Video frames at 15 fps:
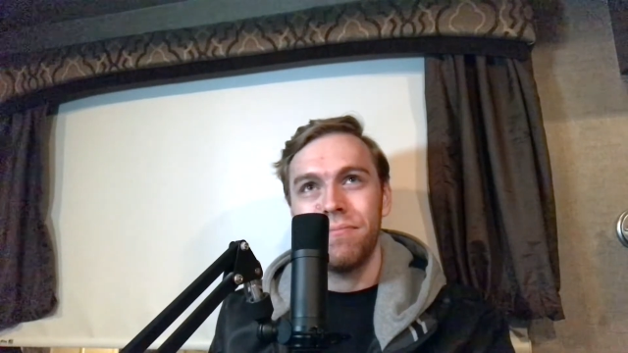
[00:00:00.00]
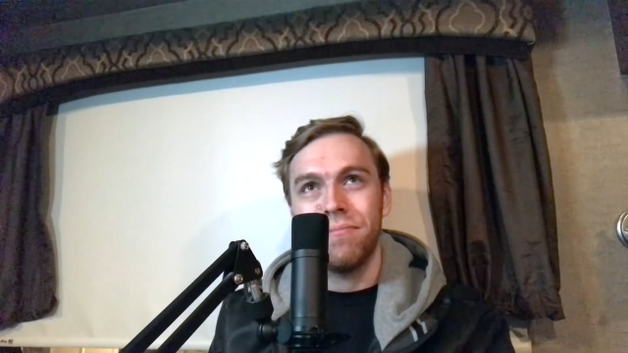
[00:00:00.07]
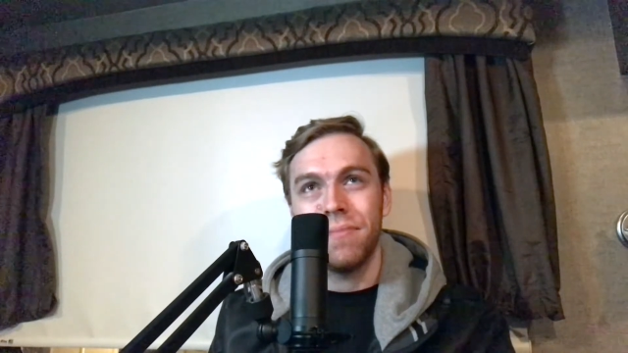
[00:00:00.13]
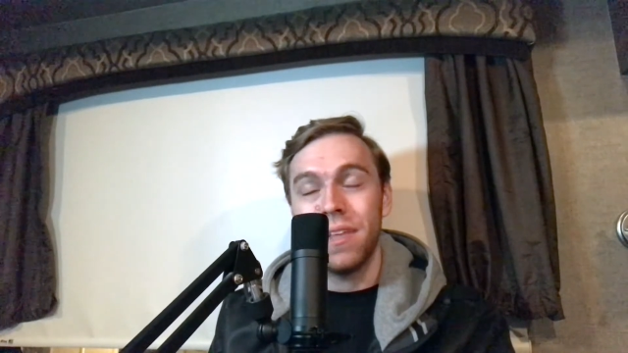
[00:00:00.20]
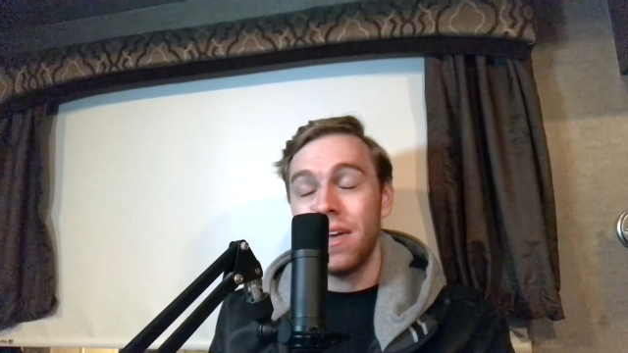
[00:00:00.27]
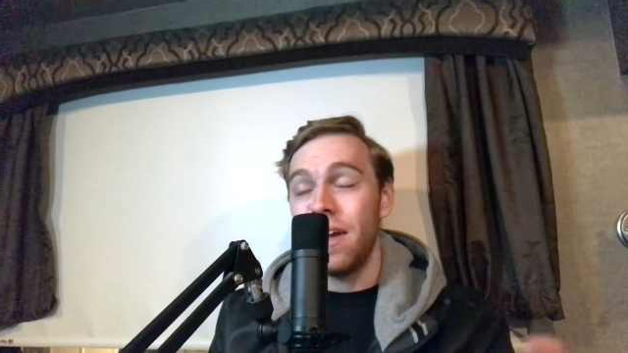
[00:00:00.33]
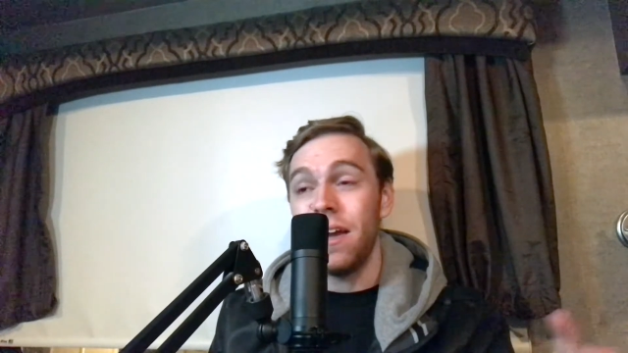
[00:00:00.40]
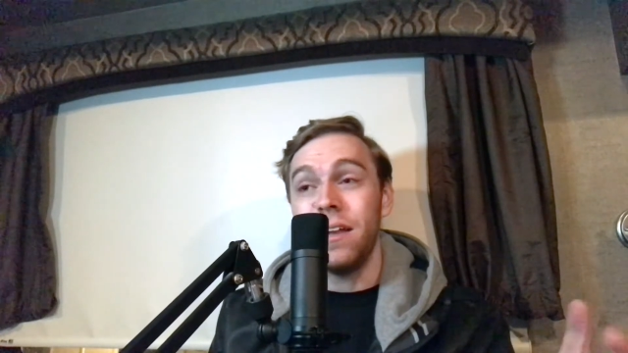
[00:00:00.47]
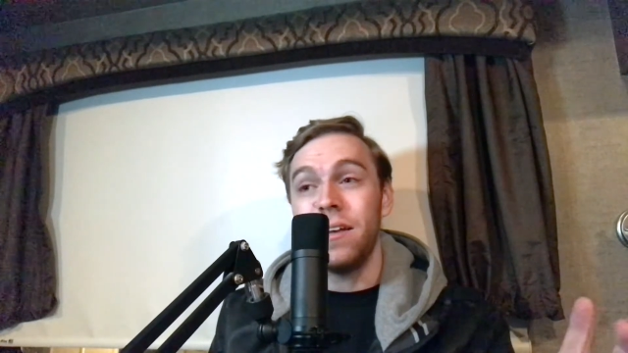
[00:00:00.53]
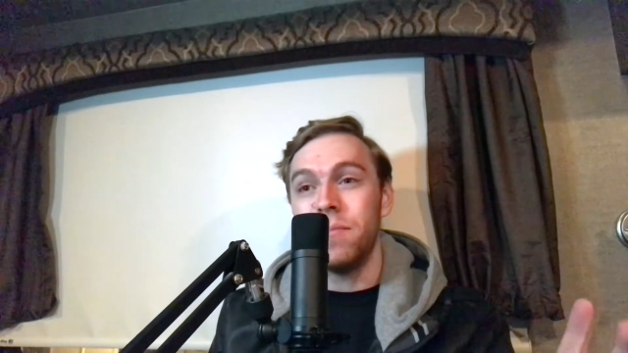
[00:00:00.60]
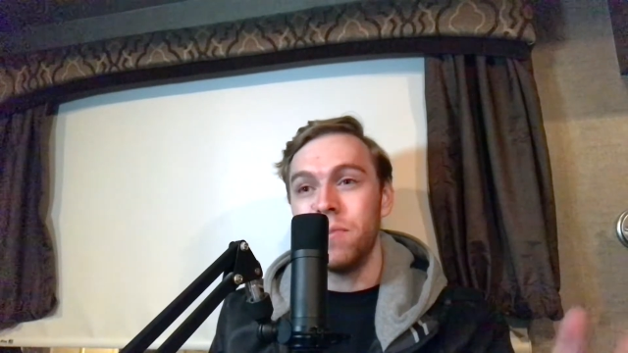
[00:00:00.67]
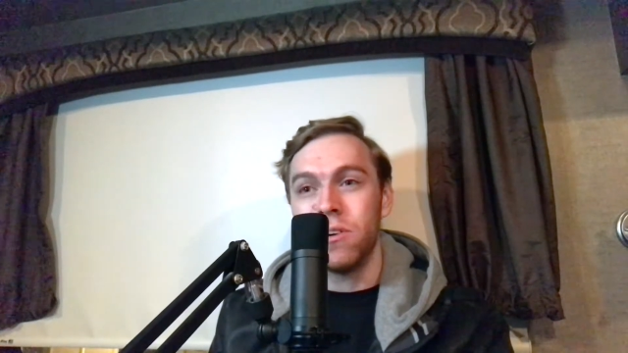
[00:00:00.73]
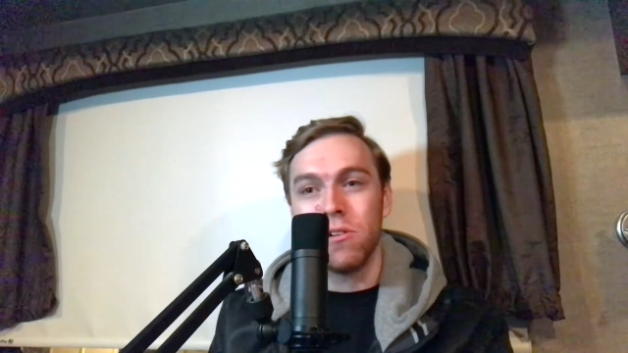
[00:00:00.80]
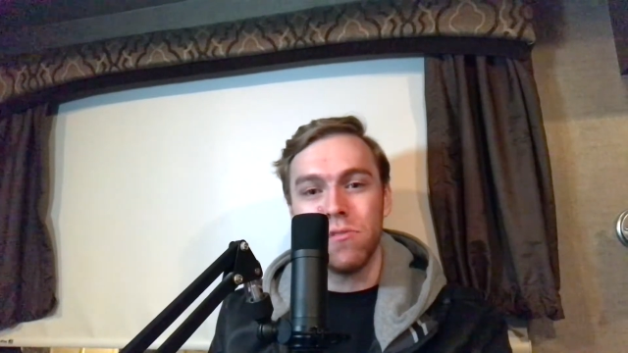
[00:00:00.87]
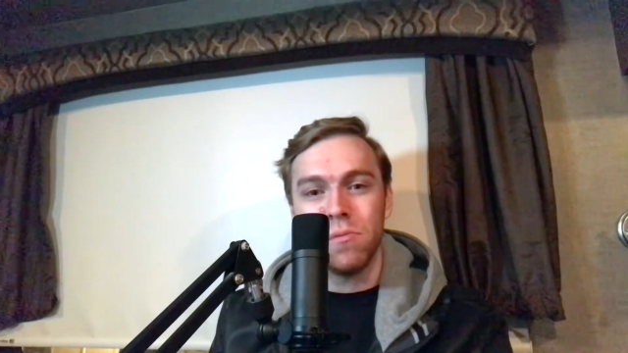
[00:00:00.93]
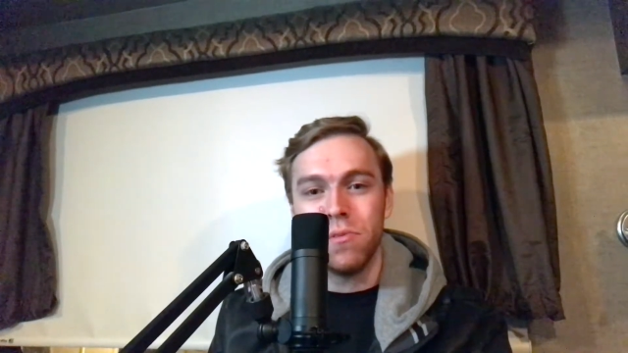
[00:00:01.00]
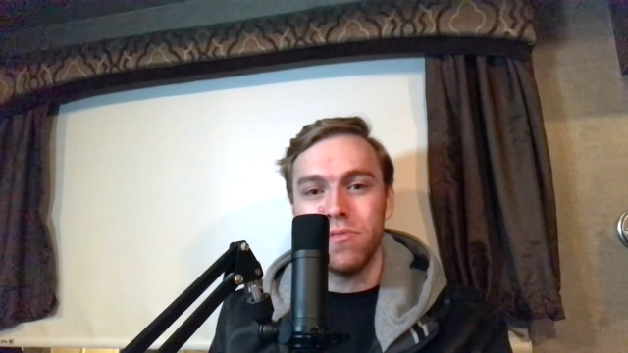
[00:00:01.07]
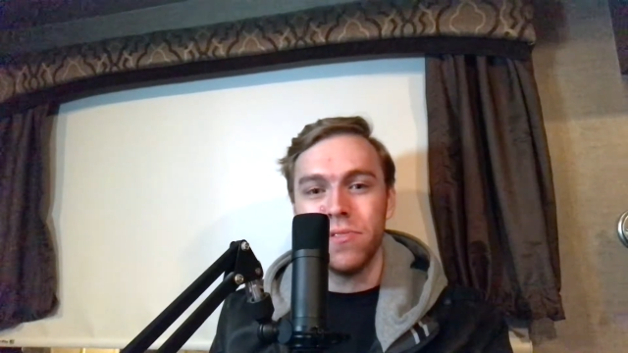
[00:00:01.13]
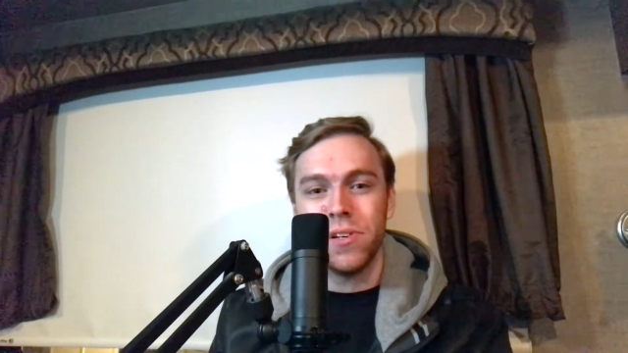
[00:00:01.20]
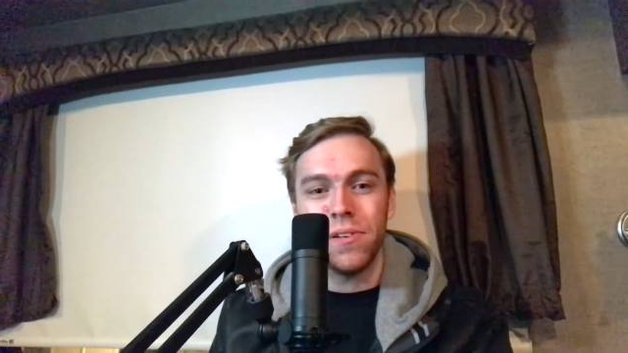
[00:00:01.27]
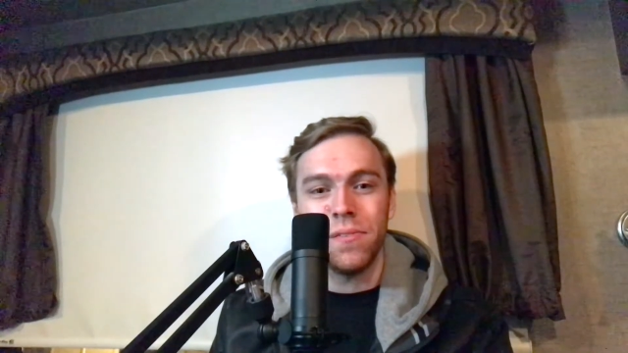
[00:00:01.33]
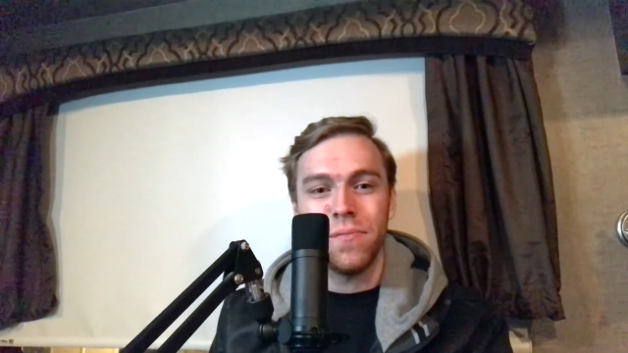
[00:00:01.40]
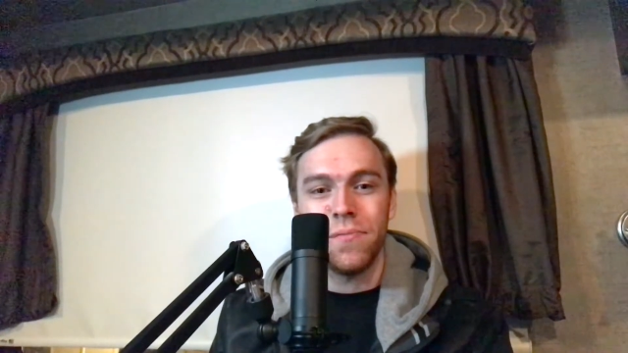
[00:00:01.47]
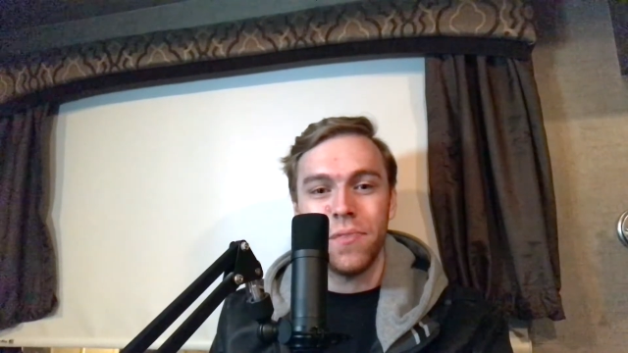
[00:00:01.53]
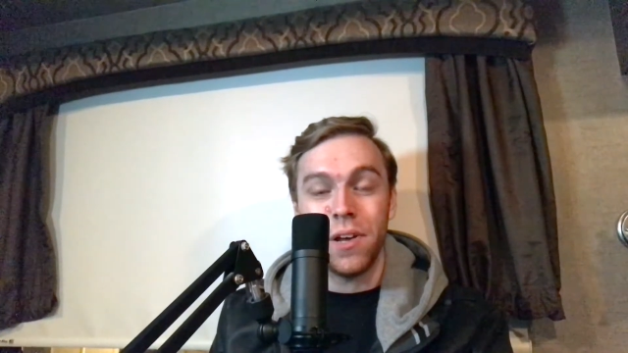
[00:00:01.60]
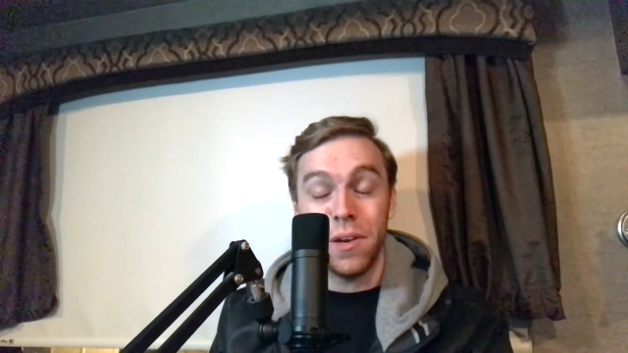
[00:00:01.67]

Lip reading: any Marvel movie. I'm